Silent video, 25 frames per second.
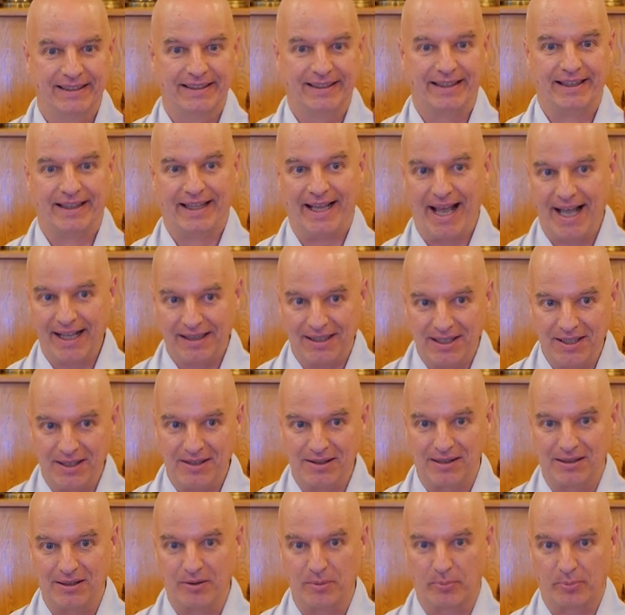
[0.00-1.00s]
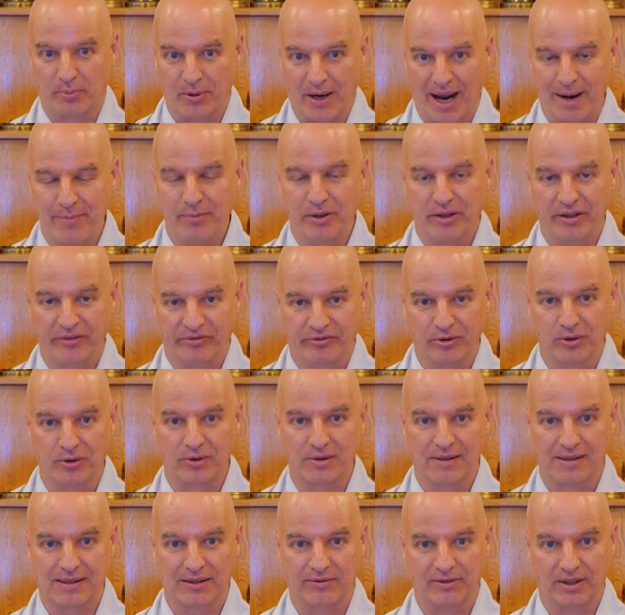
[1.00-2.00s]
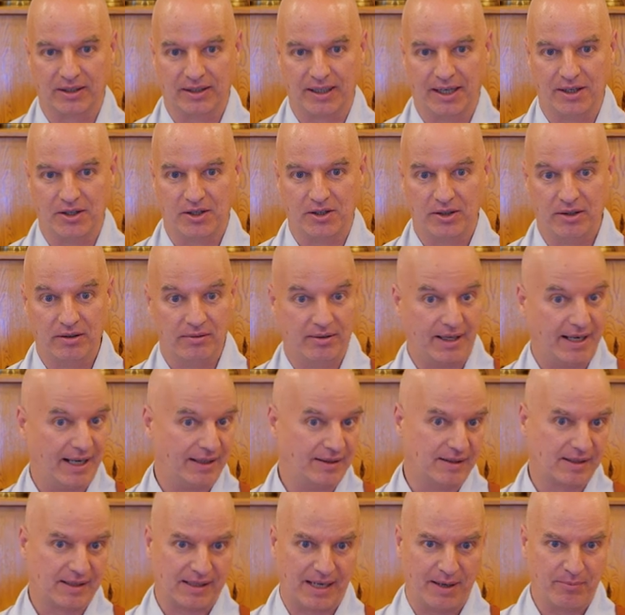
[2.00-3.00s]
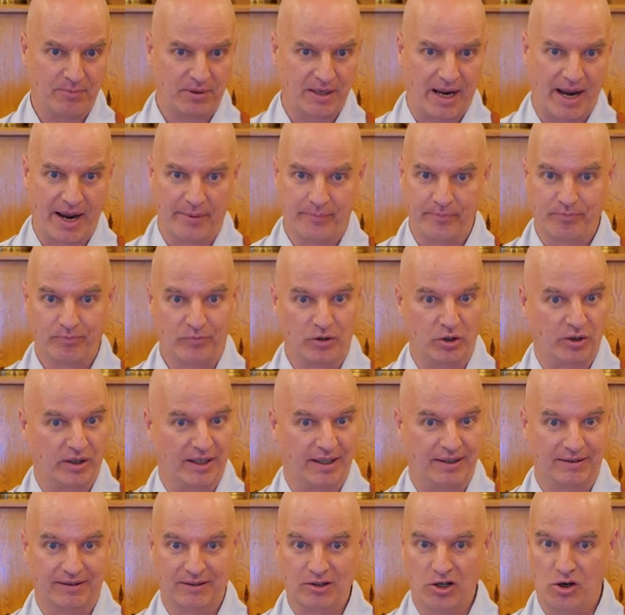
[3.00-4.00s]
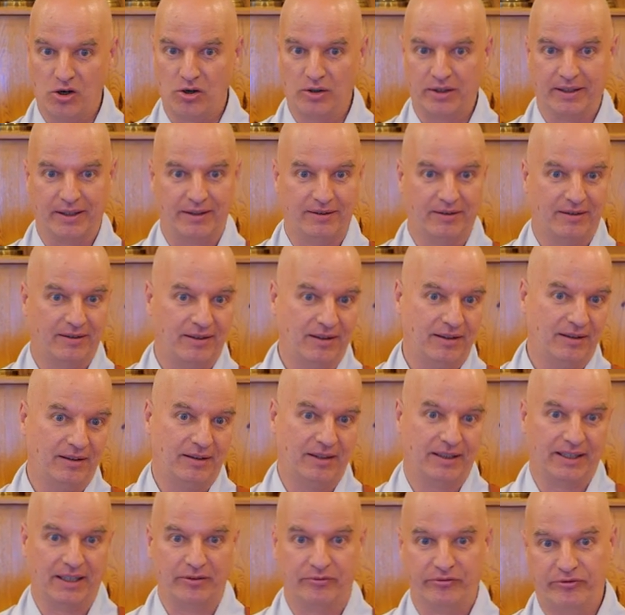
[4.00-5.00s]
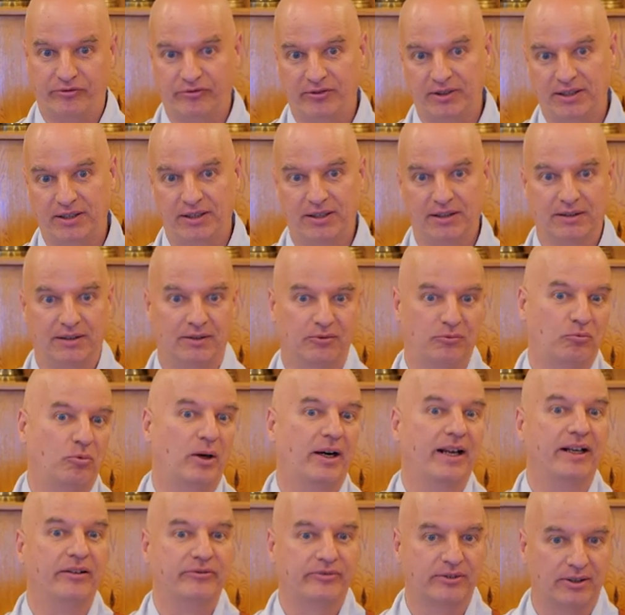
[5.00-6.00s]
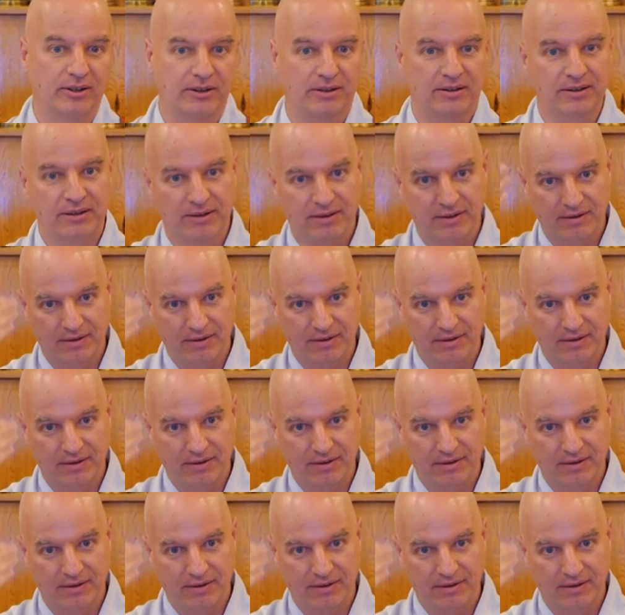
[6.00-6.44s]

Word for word: That is the primary focus of attention. And at the same time, you can talk and think and feel and whatever